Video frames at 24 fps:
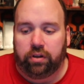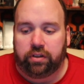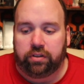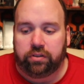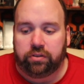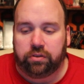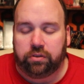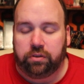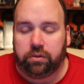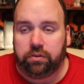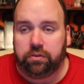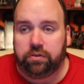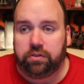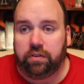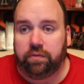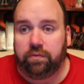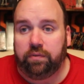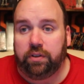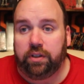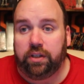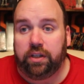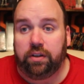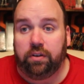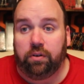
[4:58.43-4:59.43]

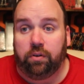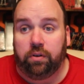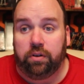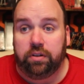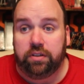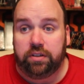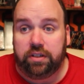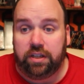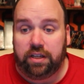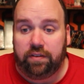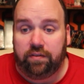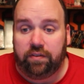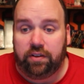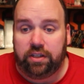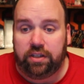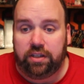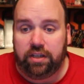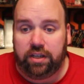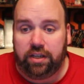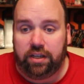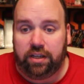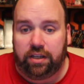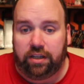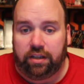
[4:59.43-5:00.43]
exclusively on
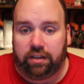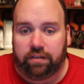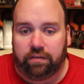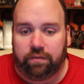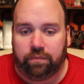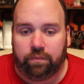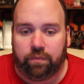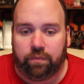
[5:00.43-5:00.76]
DVD.